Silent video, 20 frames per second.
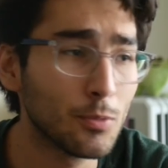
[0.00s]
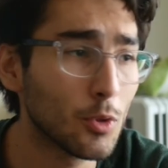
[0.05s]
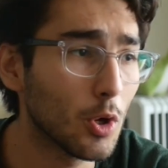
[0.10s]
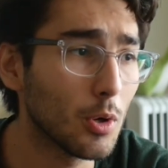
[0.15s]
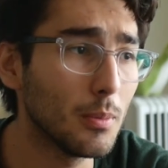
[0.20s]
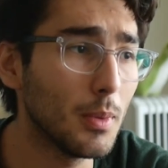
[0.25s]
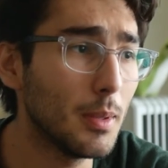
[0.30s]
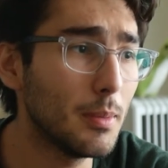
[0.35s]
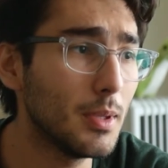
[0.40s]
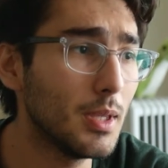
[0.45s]
or
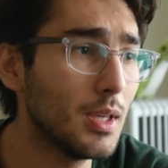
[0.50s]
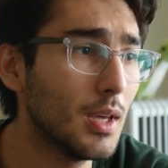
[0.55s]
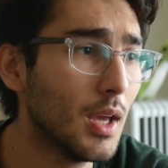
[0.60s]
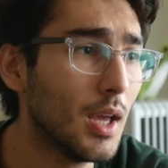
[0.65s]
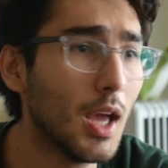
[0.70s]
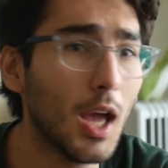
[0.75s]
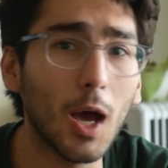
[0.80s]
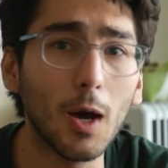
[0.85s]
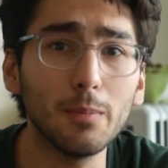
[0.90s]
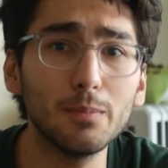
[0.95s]
maybe
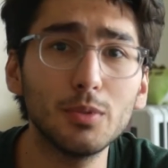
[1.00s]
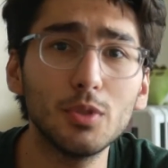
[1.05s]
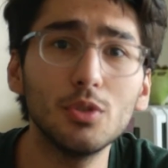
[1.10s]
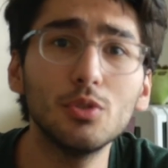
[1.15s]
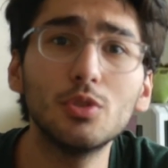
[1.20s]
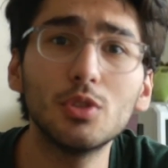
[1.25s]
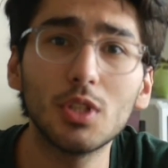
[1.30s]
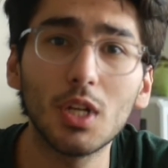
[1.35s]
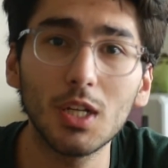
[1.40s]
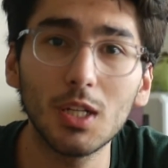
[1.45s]
helps you
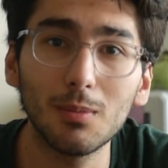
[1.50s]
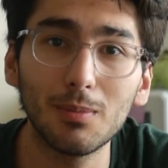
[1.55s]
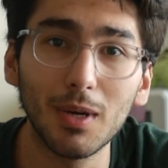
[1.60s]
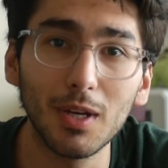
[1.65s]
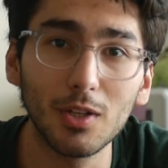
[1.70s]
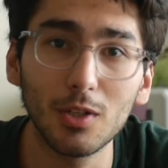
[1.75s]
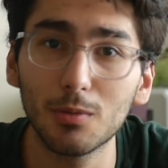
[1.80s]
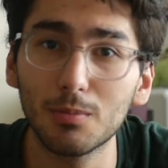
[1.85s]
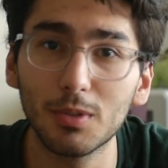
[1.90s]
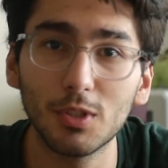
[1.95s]
study
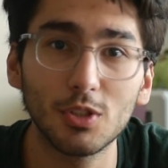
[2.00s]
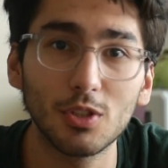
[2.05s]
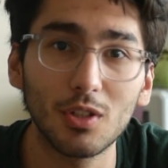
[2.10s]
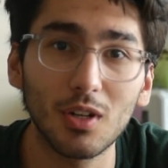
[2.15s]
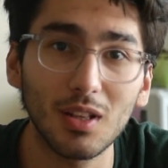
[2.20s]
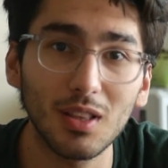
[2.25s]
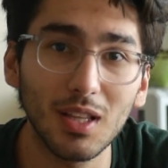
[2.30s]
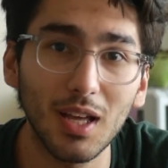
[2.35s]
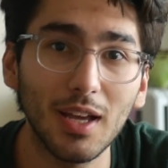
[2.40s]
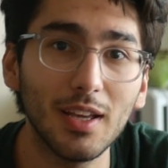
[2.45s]
better, be sure to
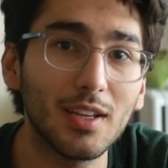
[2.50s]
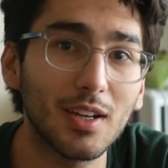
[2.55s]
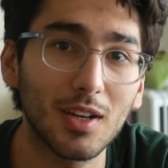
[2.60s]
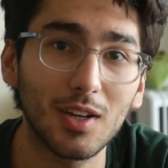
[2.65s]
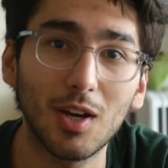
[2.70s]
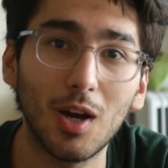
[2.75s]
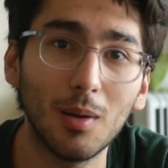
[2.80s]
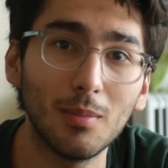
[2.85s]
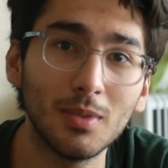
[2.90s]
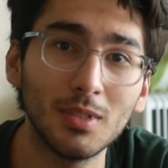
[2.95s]
like,
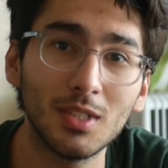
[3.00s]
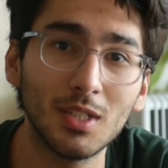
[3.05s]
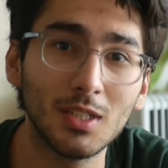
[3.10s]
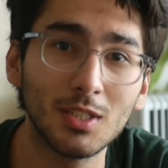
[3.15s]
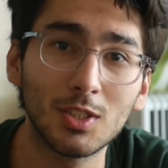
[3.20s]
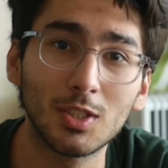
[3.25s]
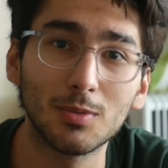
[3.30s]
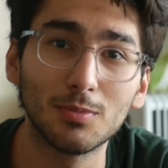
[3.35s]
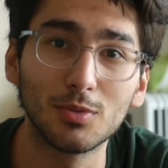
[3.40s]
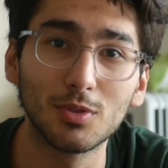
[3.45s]
comment,
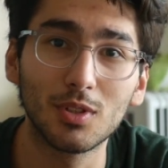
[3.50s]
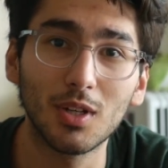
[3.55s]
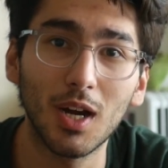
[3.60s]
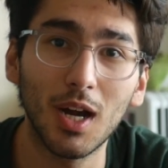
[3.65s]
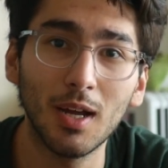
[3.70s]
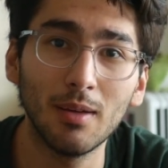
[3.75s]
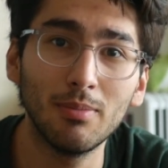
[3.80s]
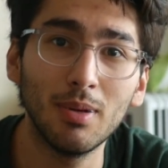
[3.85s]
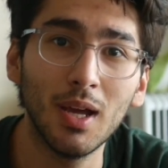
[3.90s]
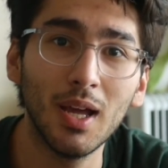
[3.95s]
and
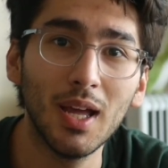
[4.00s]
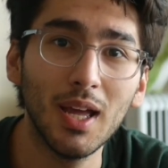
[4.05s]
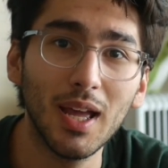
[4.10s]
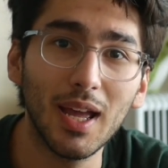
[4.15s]
subscribe,